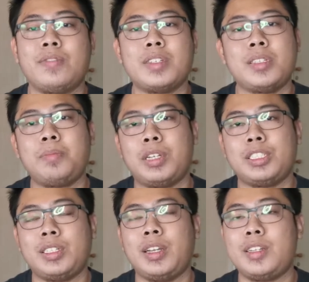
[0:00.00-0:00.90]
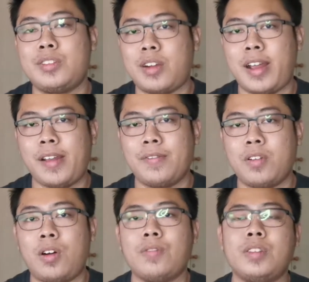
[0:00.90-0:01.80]
first impression and drive
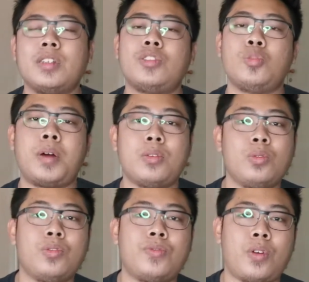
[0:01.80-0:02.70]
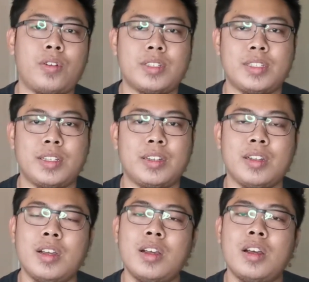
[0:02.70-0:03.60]
of the Subaru Forester.
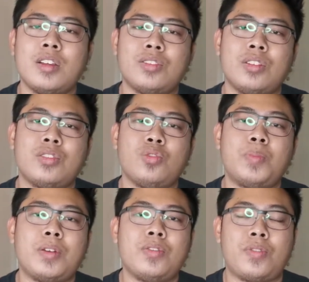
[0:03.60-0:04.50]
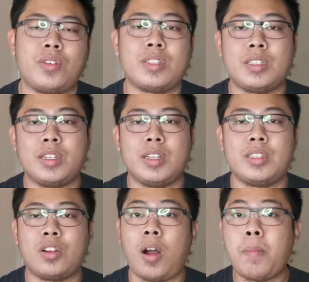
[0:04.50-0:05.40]
So the Subaru Forester is
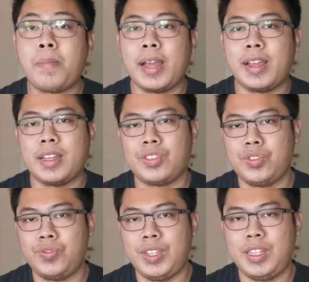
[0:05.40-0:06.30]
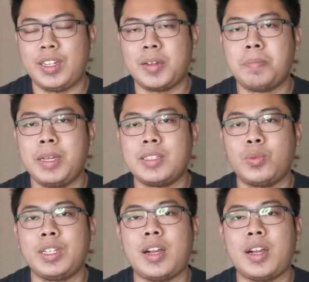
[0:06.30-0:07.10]
a compact SUV that competes with